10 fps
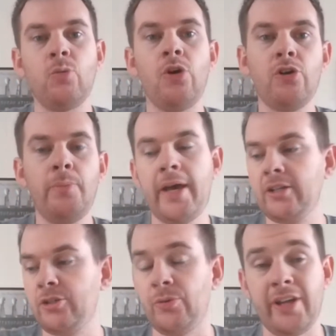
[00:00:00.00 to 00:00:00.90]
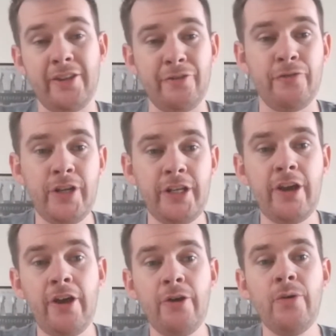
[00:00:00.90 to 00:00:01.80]
Welcome back to another
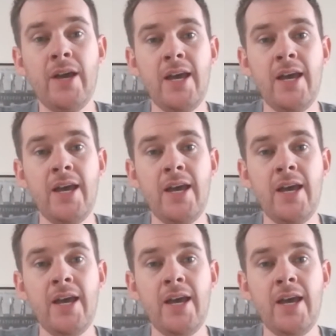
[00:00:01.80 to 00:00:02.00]
video.